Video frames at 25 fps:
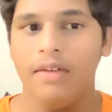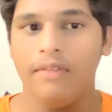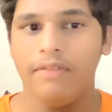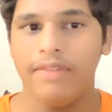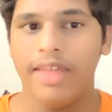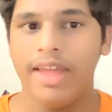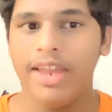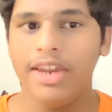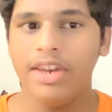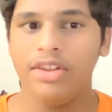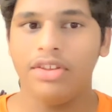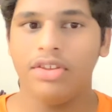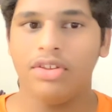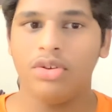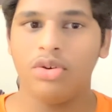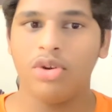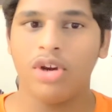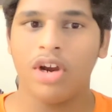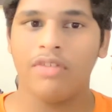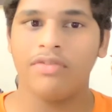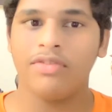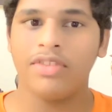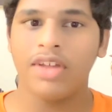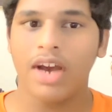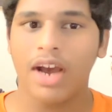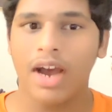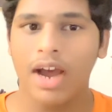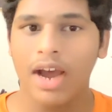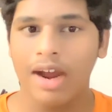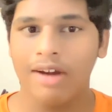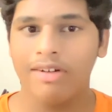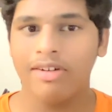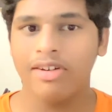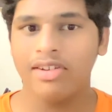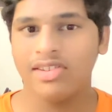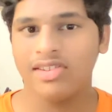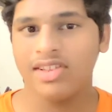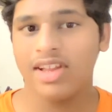Then you have the
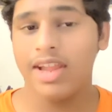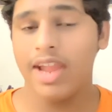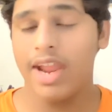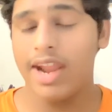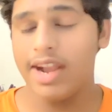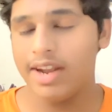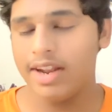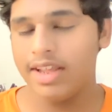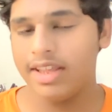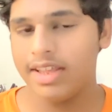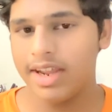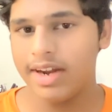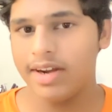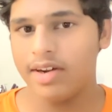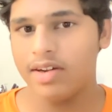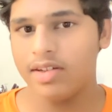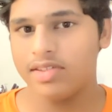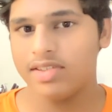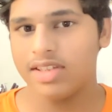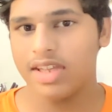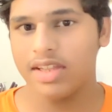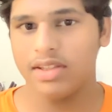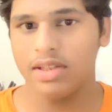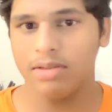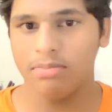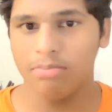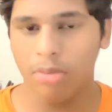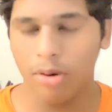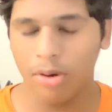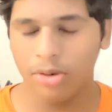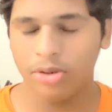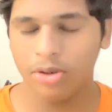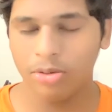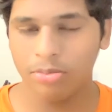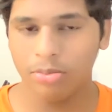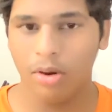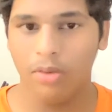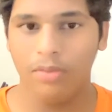RSI indicators at the
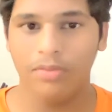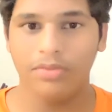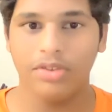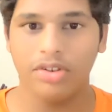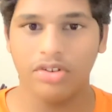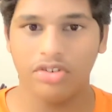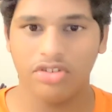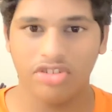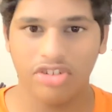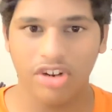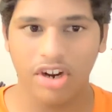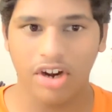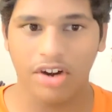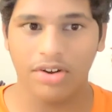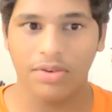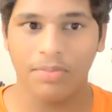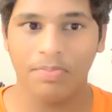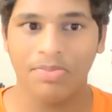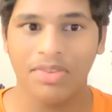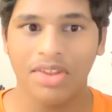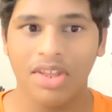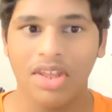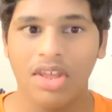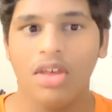bottom of this chart.